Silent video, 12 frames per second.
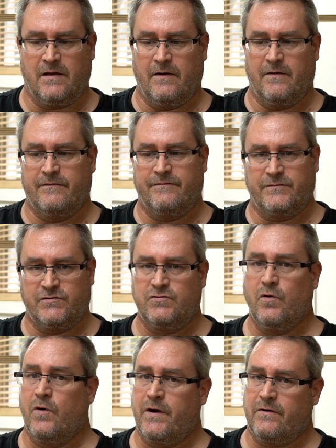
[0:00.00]
of
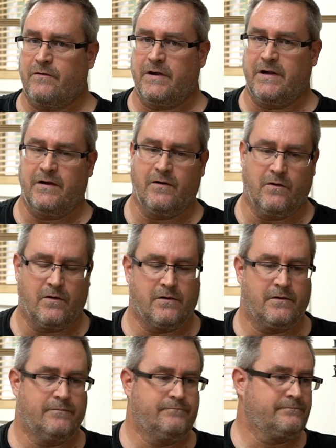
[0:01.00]
joinery
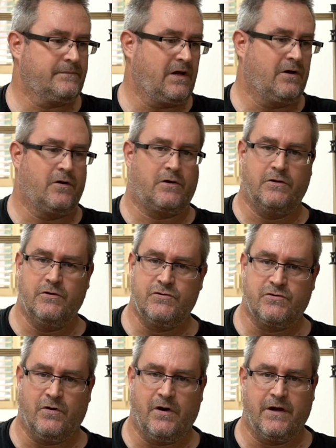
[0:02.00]
or a glue
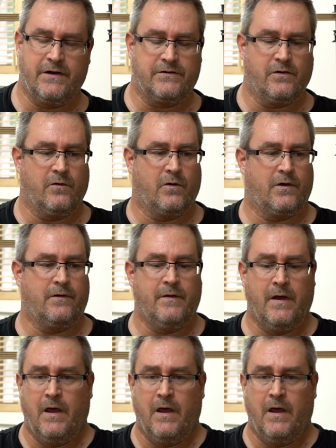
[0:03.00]
joint or